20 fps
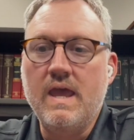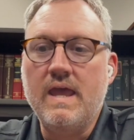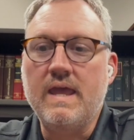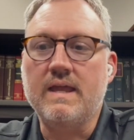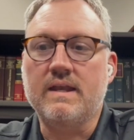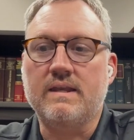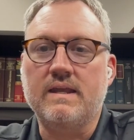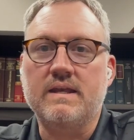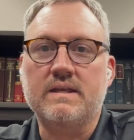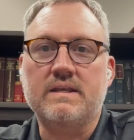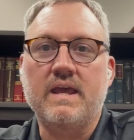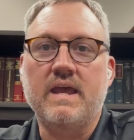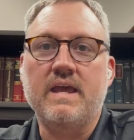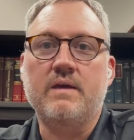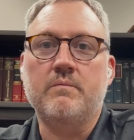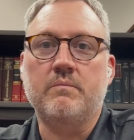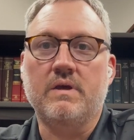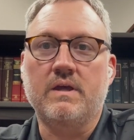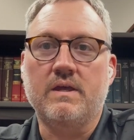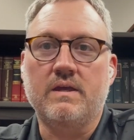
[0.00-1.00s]
It
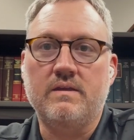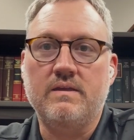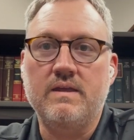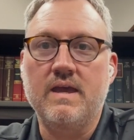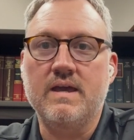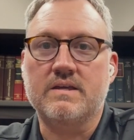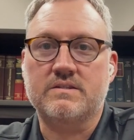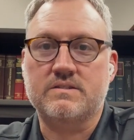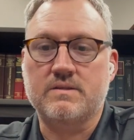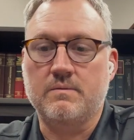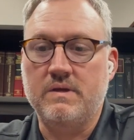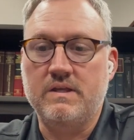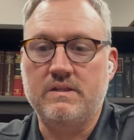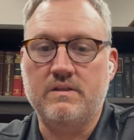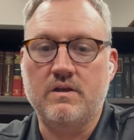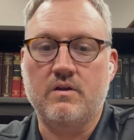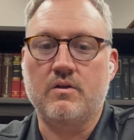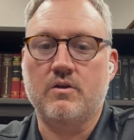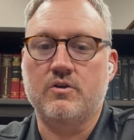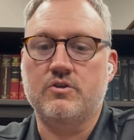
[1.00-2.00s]
can be, yes. I mean,
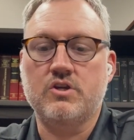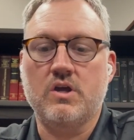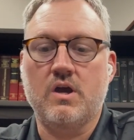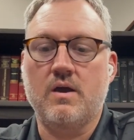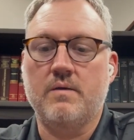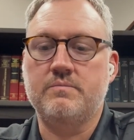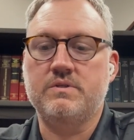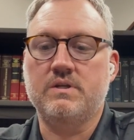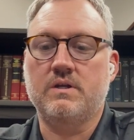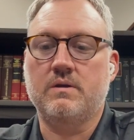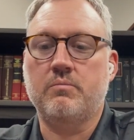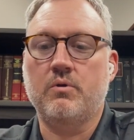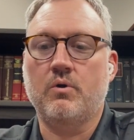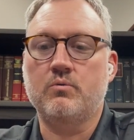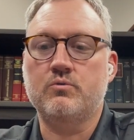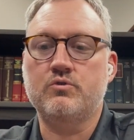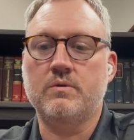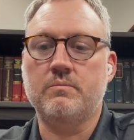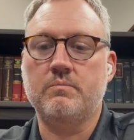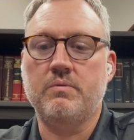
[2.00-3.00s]
there are jobs in a
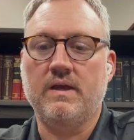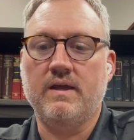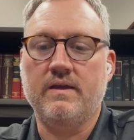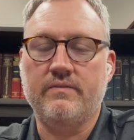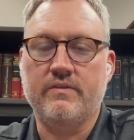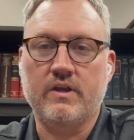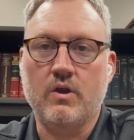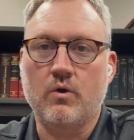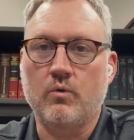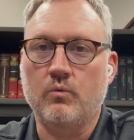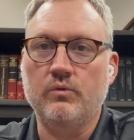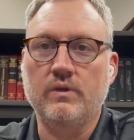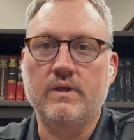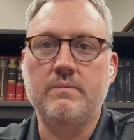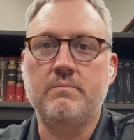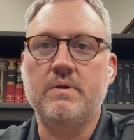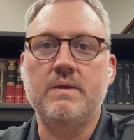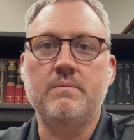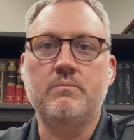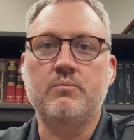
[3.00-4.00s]
poultry plant that
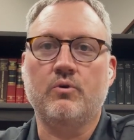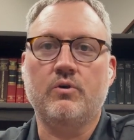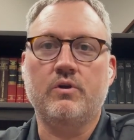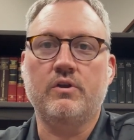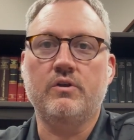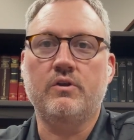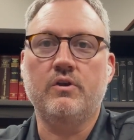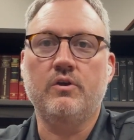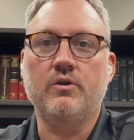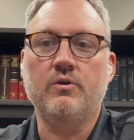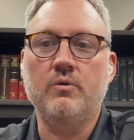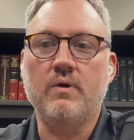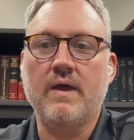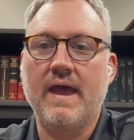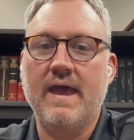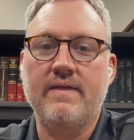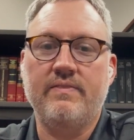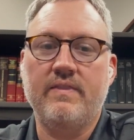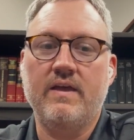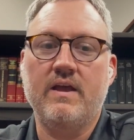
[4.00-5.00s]
only people can do,
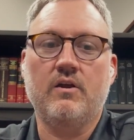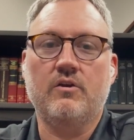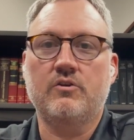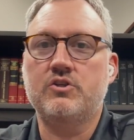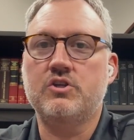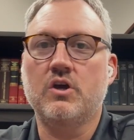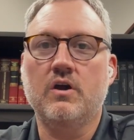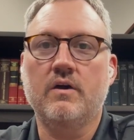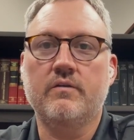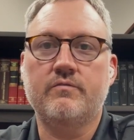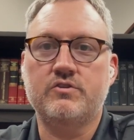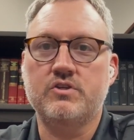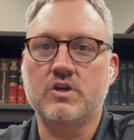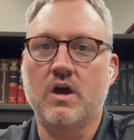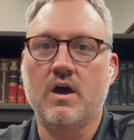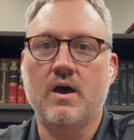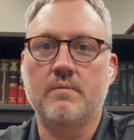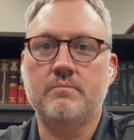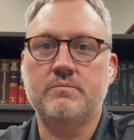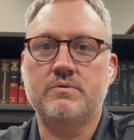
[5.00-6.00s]
and they are tough
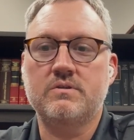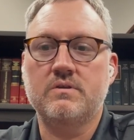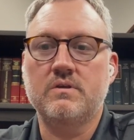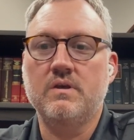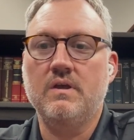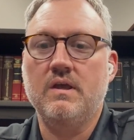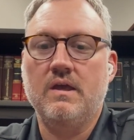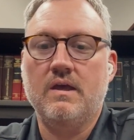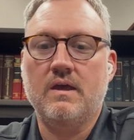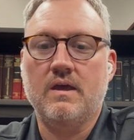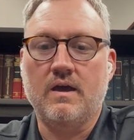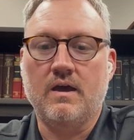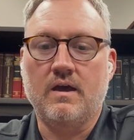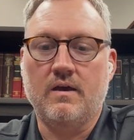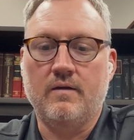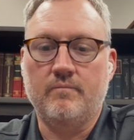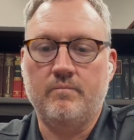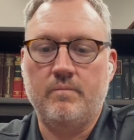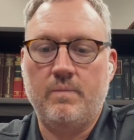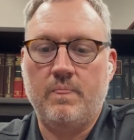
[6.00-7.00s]
jobs.
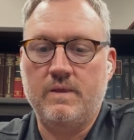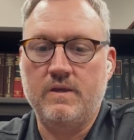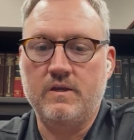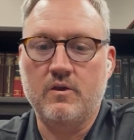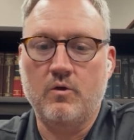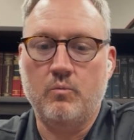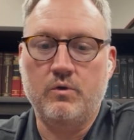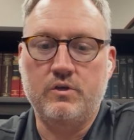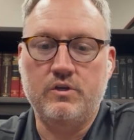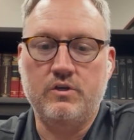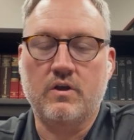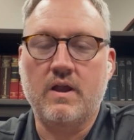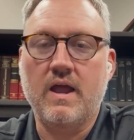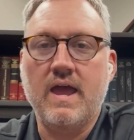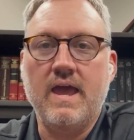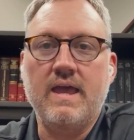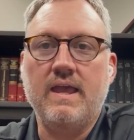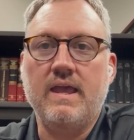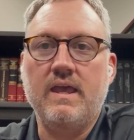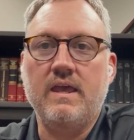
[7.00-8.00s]
When you're
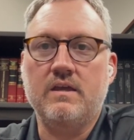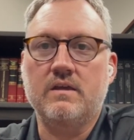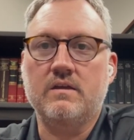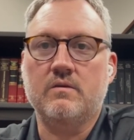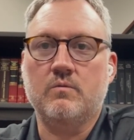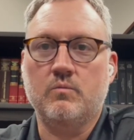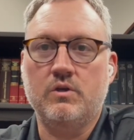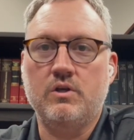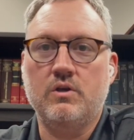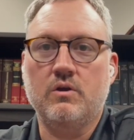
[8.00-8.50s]
hanging